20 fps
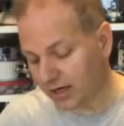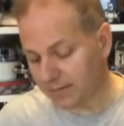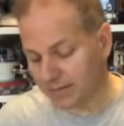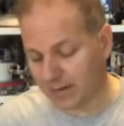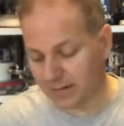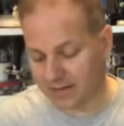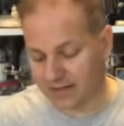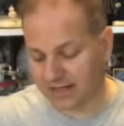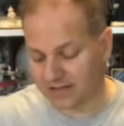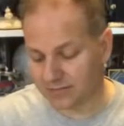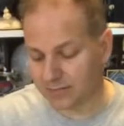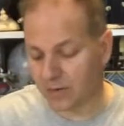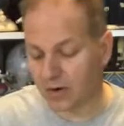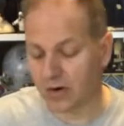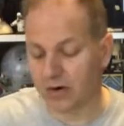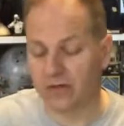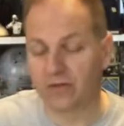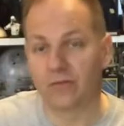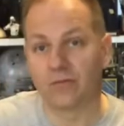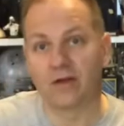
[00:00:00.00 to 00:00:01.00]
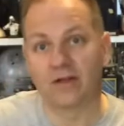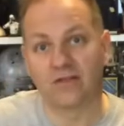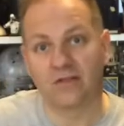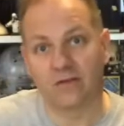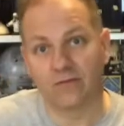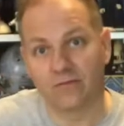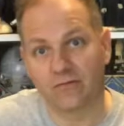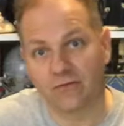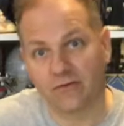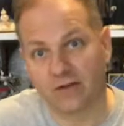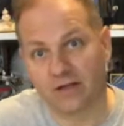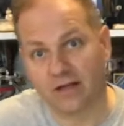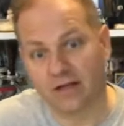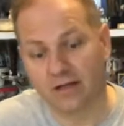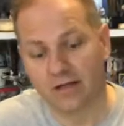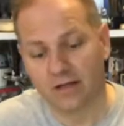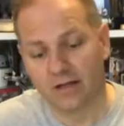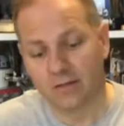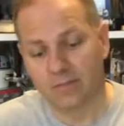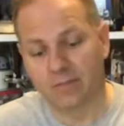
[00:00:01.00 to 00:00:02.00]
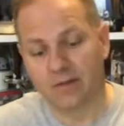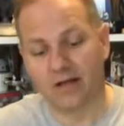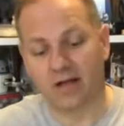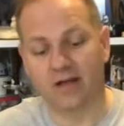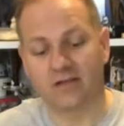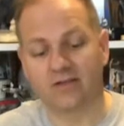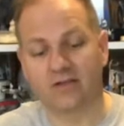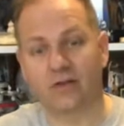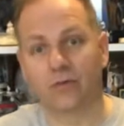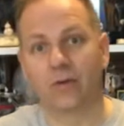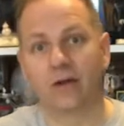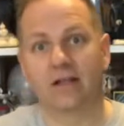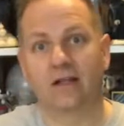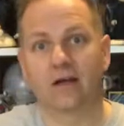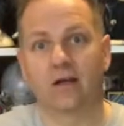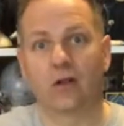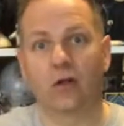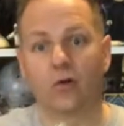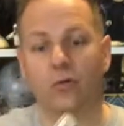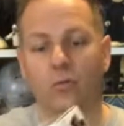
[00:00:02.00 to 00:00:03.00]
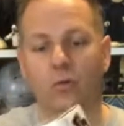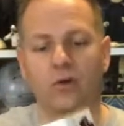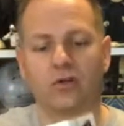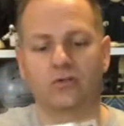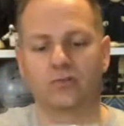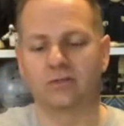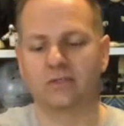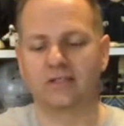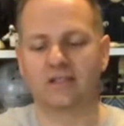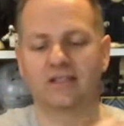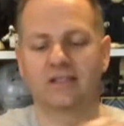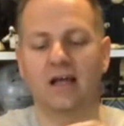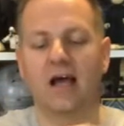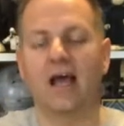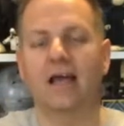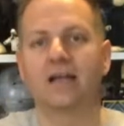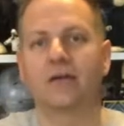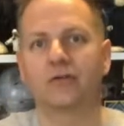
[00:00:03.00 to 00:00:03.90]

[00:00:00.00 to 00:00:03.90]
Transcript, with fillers: and maybe that's part of the reason for the because of the way the Clone Wars was designed.